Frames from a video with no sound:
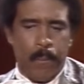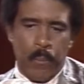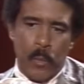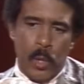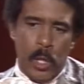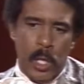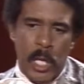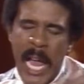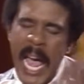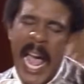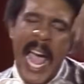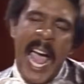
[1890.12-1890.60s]

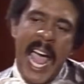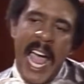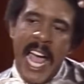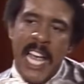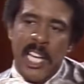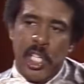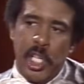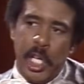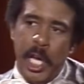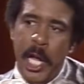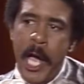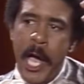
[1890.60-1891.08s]

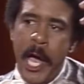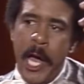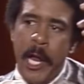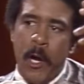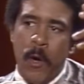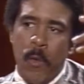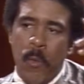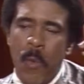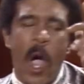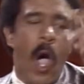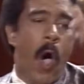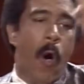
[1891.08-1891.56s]
Last year,
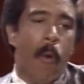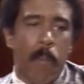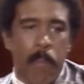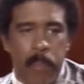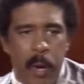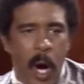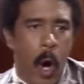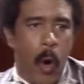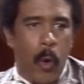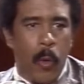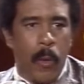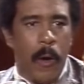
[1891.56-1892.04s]
the rope
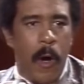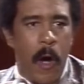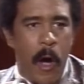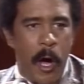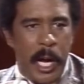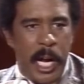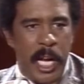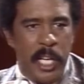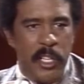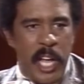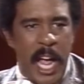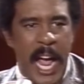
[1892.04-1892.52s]
broke on
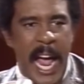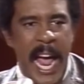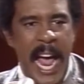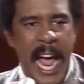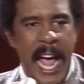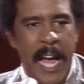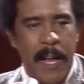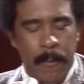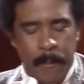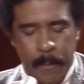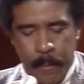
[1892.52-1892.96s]
his ass.